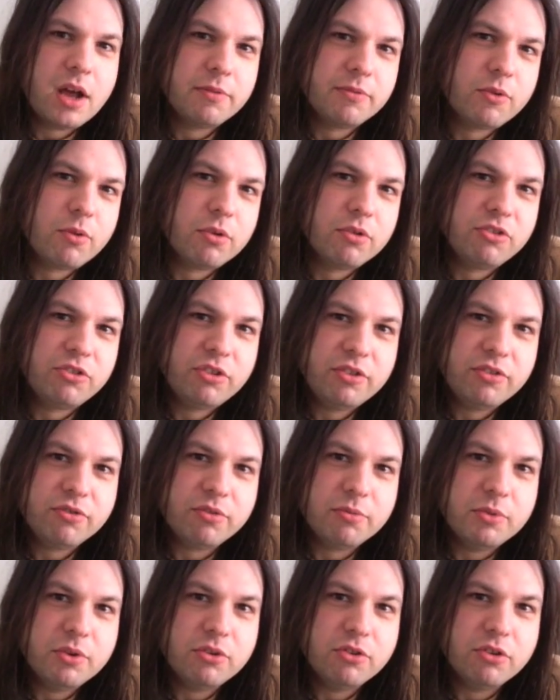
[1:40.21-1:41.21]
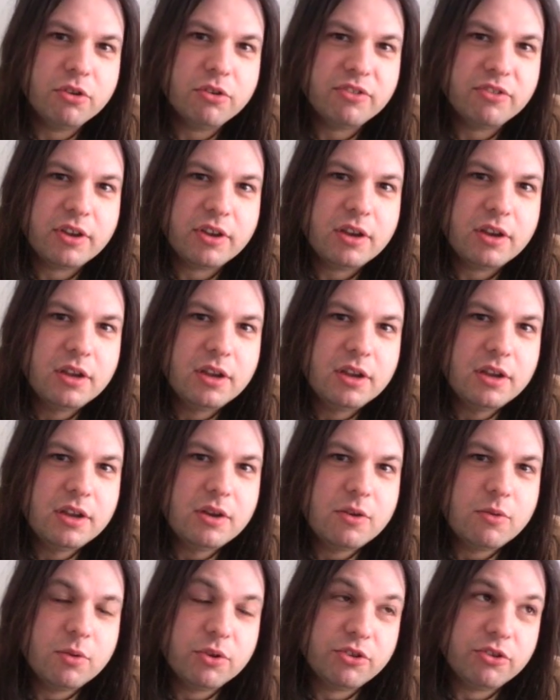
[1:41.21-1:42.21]
And of course, she's from New Jersey,
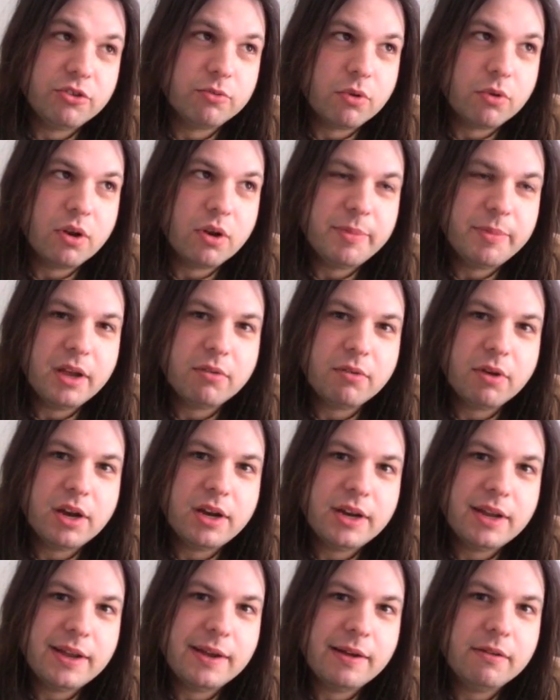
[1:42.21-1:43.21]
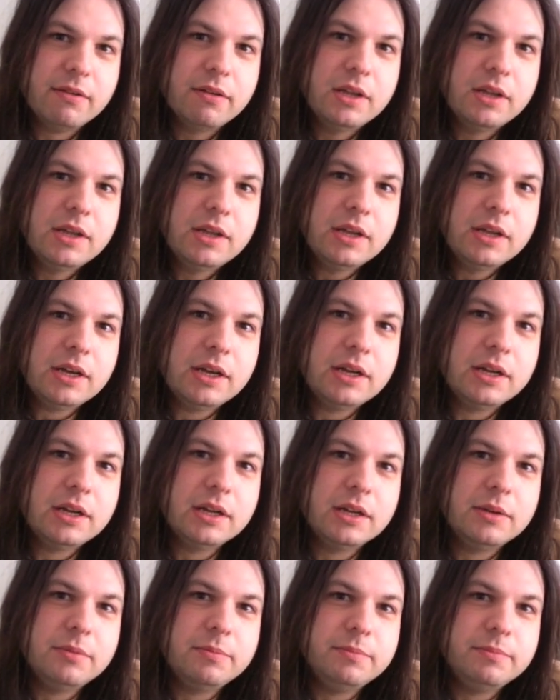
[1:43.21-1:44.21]
which is where I'm at right now.
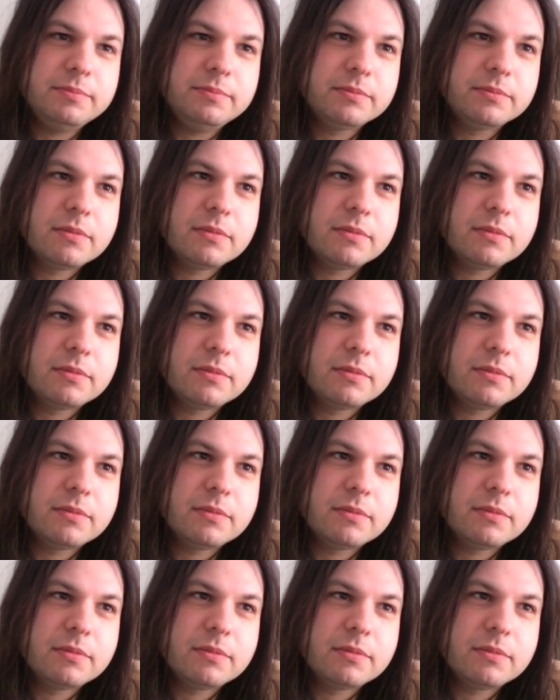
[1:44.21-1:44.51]
Um,